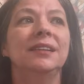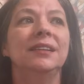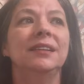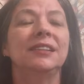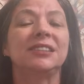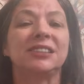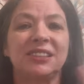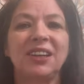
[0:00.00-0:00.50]

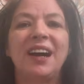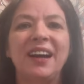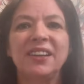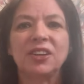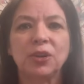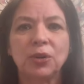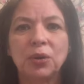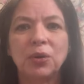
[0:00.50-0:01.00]
it still had
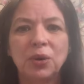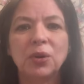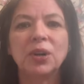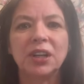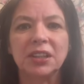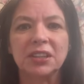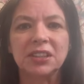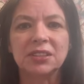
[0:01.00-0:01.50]
the
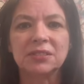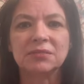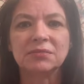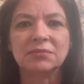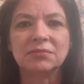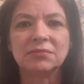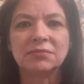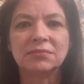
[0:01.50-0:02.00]
cord
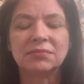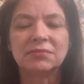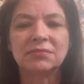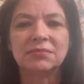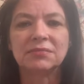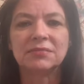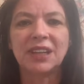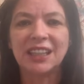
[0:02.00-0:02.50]

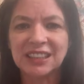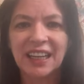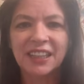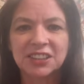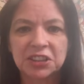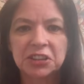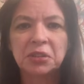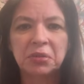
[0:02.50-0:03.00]

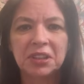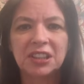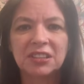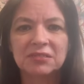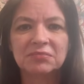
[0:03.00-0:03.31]
attached to it.